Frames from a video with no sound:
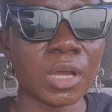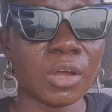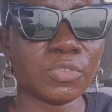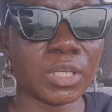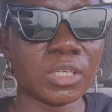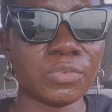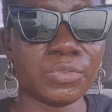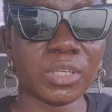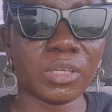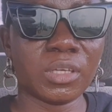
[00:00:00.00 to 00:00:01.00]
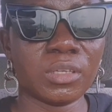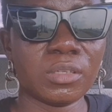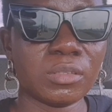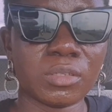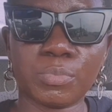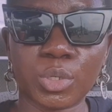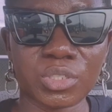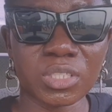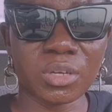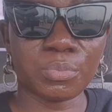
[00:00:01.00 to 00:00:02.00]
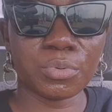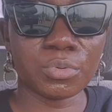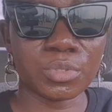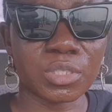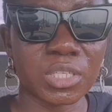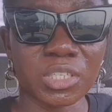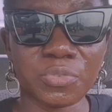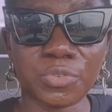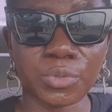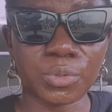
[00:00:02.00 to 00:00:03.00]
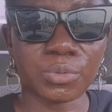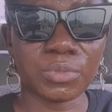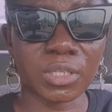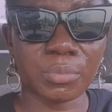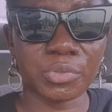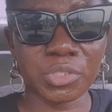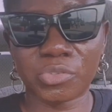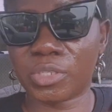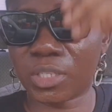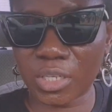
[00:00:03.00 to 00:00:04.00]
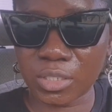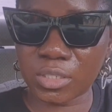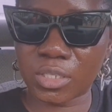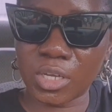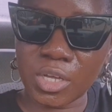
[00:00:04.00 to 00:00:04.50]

after they've taken the blood samples they need for laboratory tests